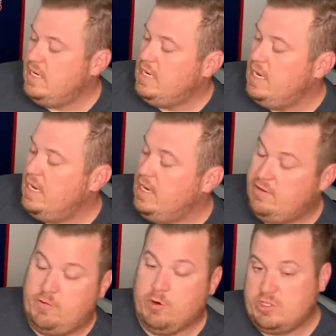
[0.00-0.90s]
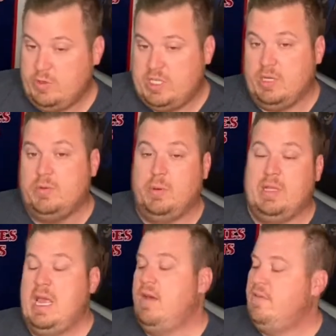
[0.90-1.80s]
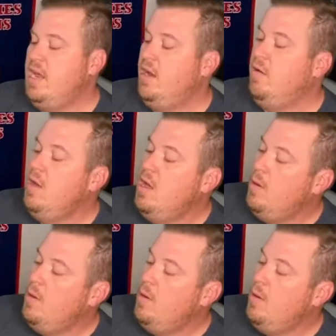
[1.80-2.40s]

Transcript: and then they of course switched up to what they have now.